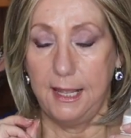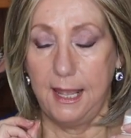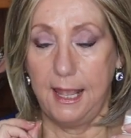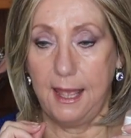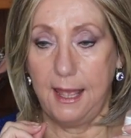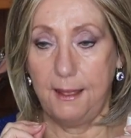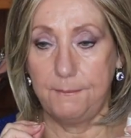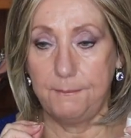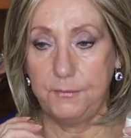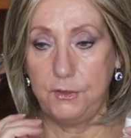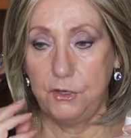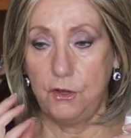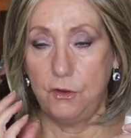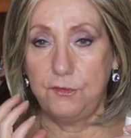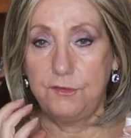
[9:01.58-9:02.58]
um,
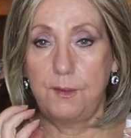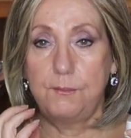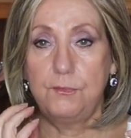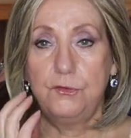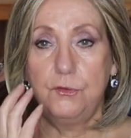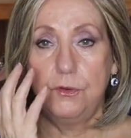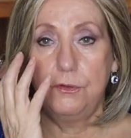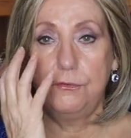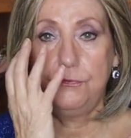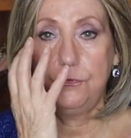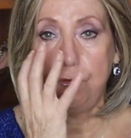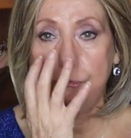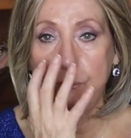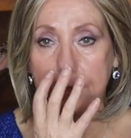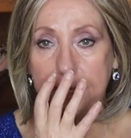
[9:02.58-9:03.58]
you know, some sort of
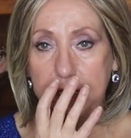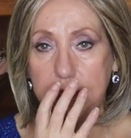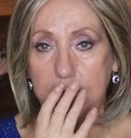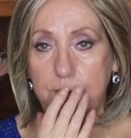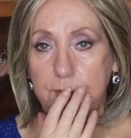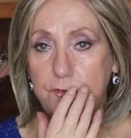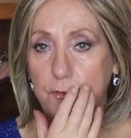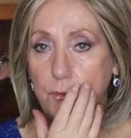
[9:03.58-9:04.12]
creams